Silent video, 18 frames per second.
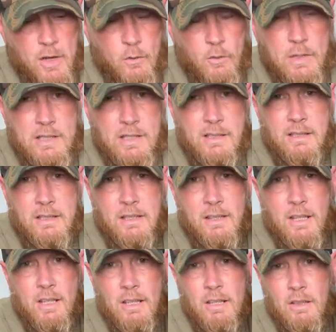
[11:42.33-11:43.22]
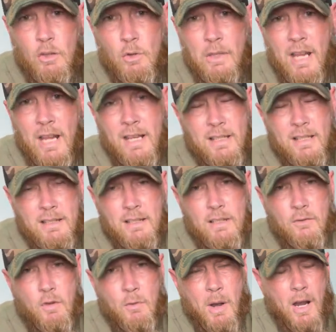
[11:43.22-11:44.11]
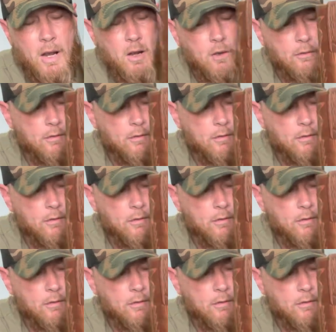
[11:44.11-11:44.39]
recently that Lucchese, if you buy off